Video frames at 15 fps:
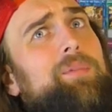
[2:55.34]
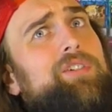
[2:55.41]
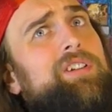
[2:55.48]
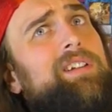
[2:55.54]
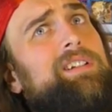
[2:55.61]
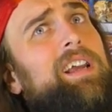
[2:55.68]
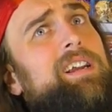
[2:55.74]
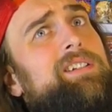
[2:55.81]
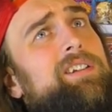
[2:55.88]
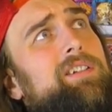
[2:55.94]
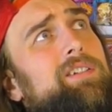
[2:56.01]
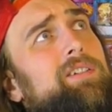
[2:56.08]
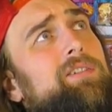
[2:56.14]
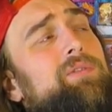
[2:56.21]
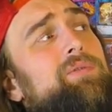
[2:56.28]
machine decks could
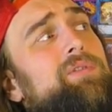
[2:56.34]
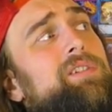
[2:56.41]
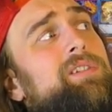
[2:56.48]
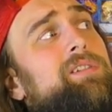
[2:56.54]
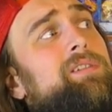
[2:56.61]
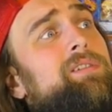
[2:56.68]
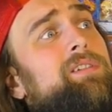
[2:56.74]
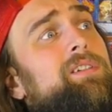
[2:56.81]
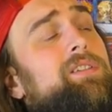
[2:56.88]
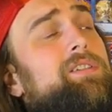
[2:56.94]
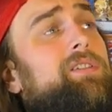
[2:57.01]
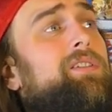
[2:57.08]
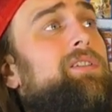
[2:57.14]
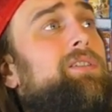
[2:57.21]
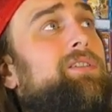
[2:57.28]
use and
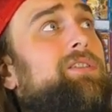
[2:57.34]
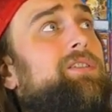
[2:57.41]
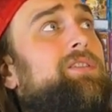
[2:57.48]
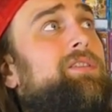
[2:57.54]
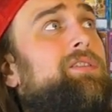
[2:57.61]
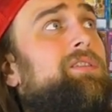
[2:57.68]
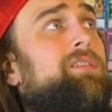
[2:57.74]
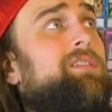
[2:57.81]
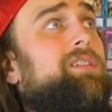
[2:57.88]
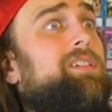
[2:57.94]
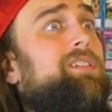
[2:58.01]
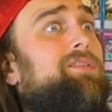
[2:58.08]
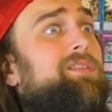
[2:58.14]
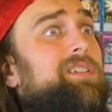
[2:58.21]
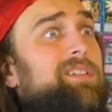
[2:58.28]
search and
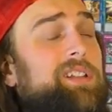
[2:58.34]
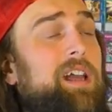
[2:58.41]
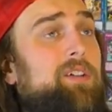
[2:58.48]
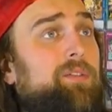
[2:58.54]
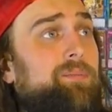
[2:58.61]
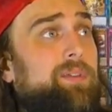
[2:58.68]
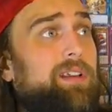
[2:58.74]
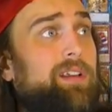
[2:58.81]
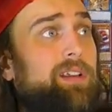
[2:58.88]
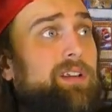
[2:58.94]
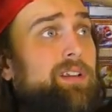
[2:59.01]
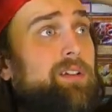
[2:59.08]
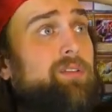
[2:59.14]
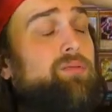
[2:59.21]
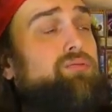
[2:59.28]
stuff, because that would
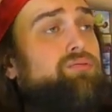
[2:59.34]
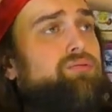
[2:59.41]
be,